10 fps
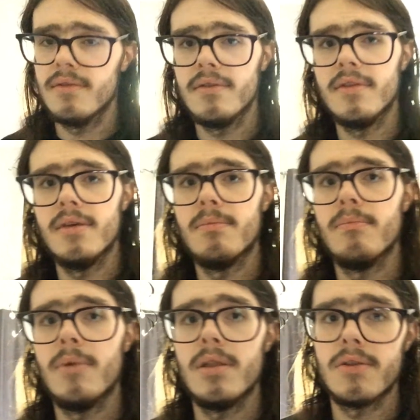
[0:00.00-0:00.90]
tip
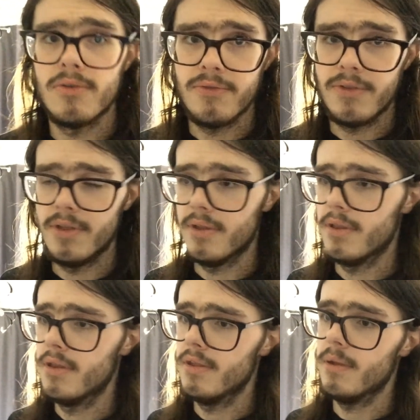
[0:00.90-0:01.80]
Mullen off that
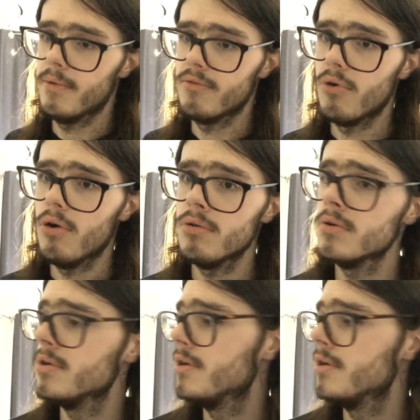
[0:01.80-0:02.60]
something's wrong.